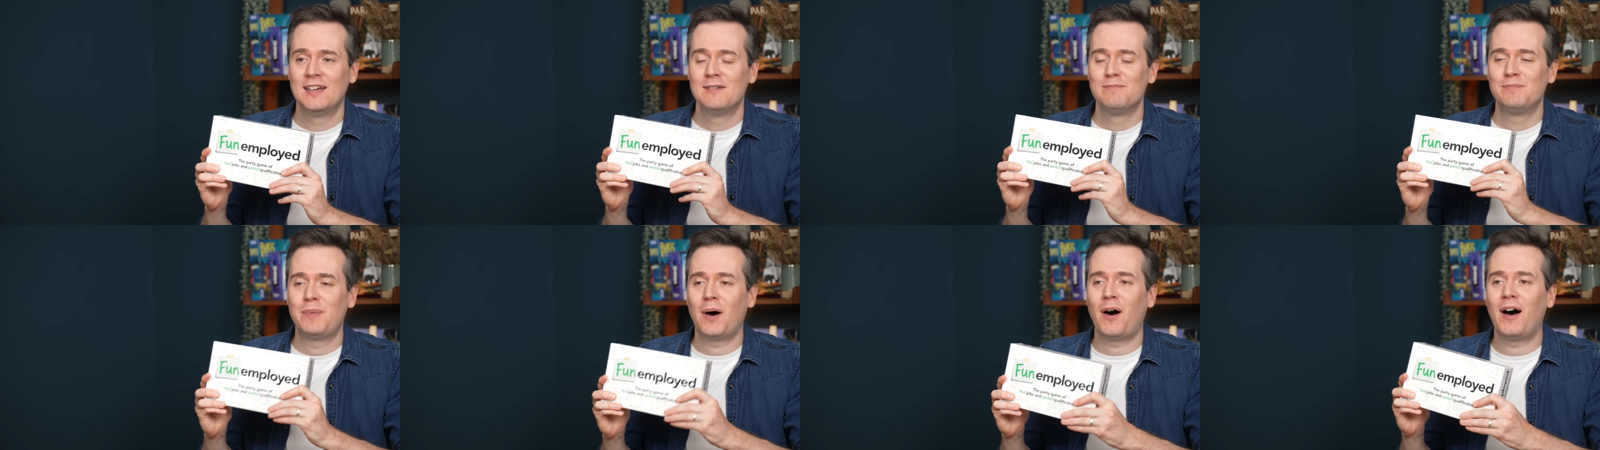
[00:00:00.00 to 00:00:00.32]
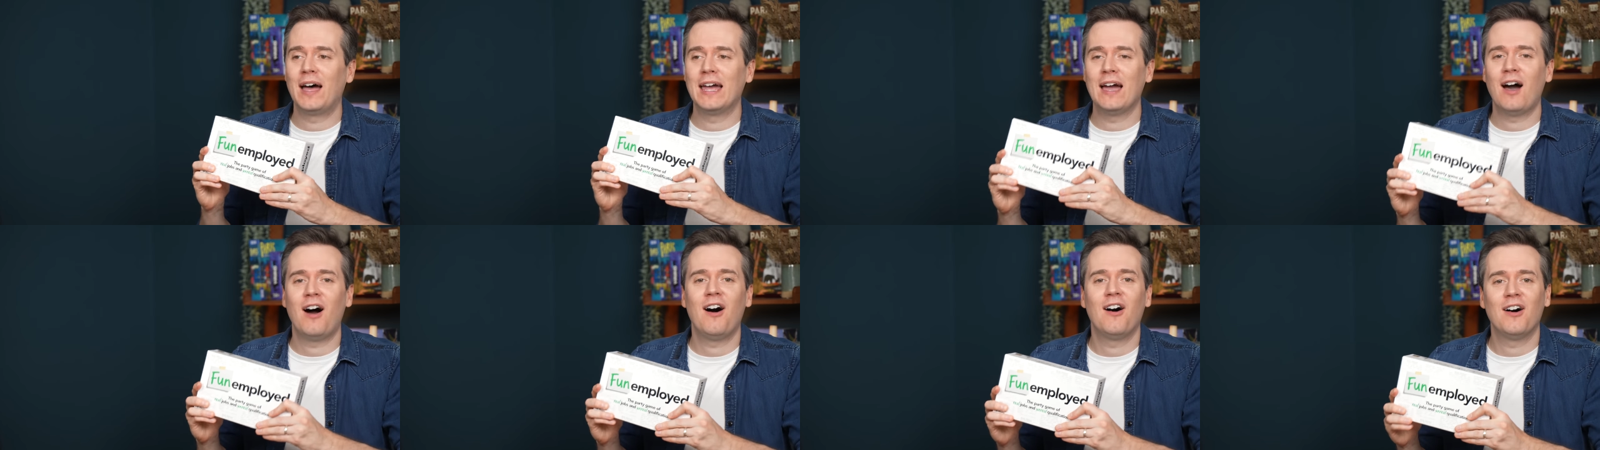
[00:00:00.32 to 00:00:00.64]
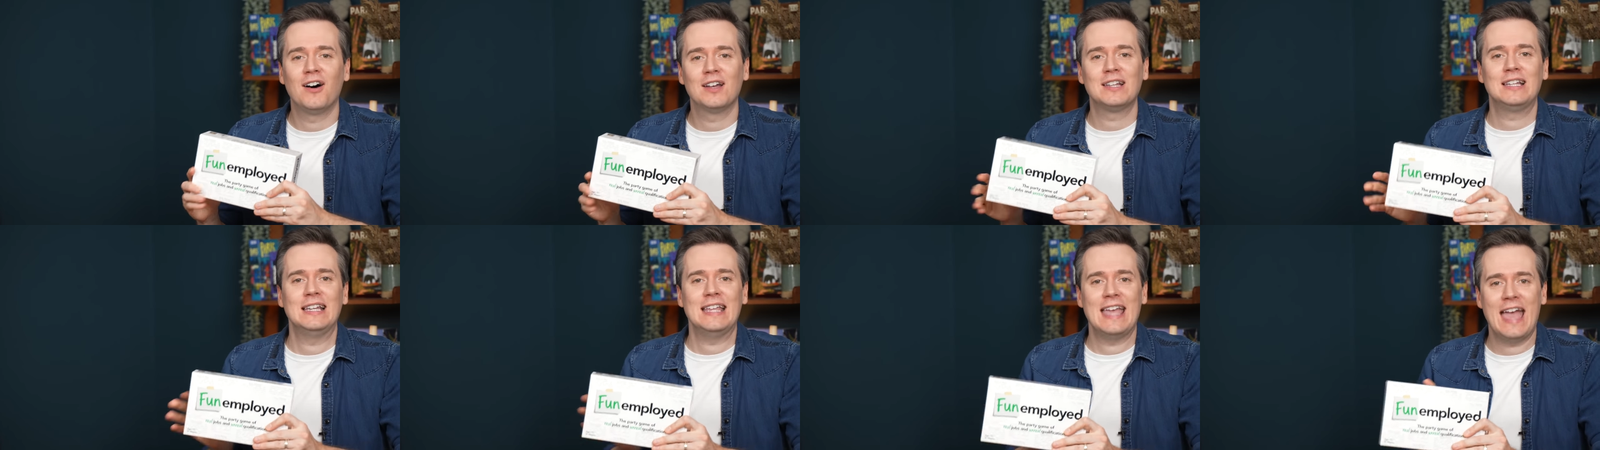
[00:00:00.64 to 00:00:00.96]
but I
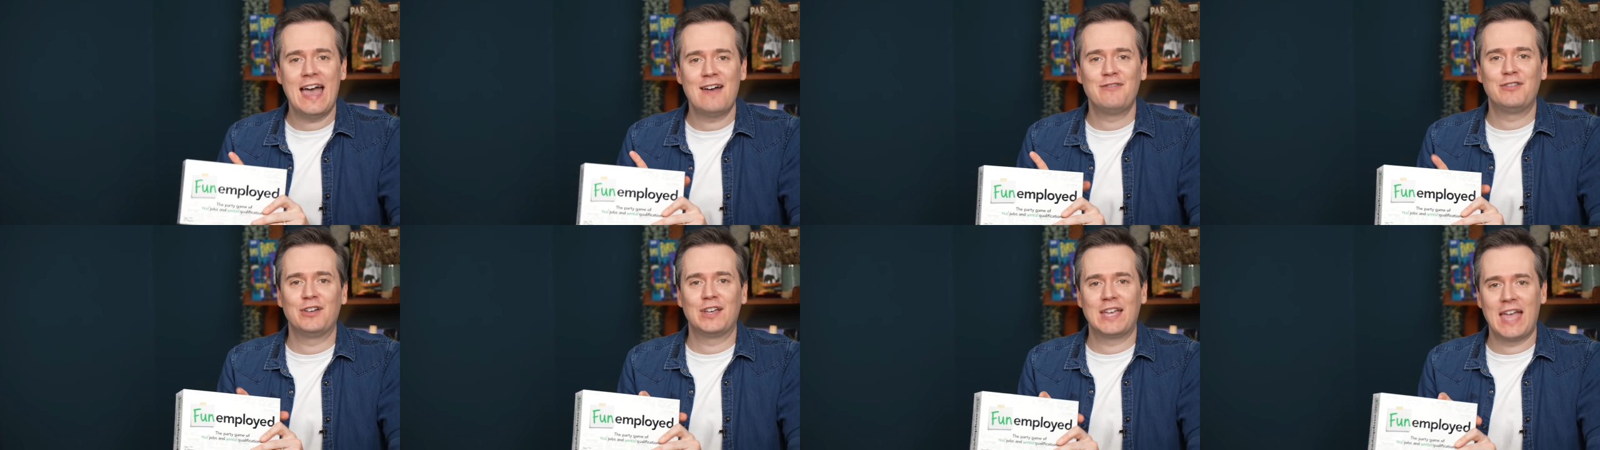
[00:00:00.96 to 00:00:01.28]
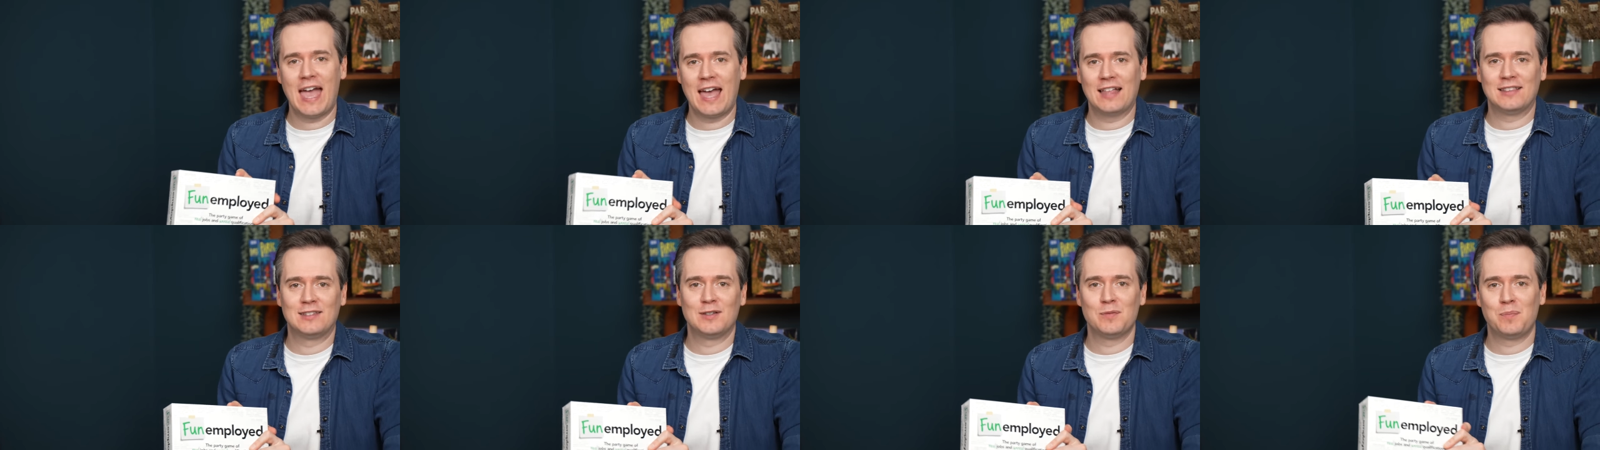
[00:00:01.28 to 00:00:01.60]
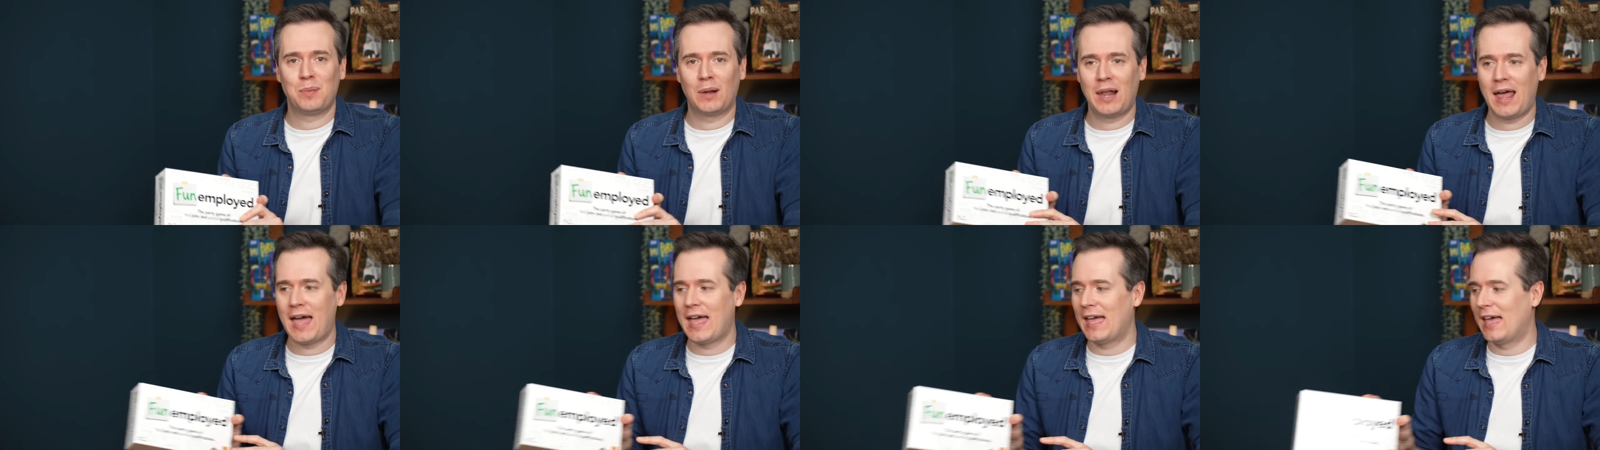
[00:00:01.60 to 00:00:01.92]
hardly ever get to
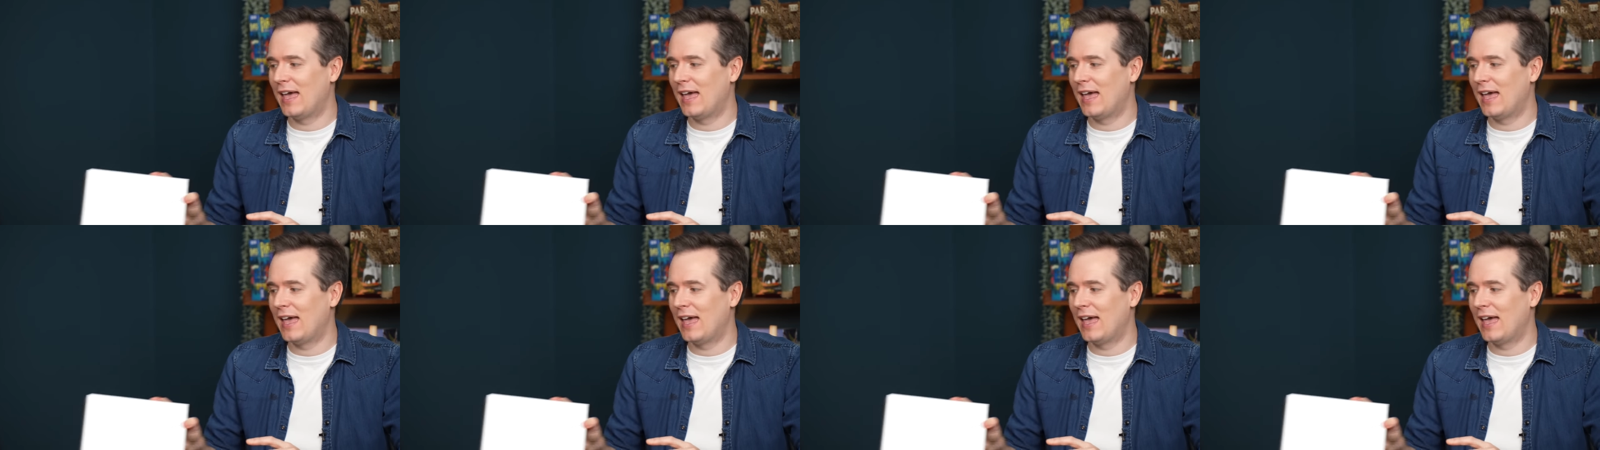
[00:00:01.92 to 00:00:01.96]
play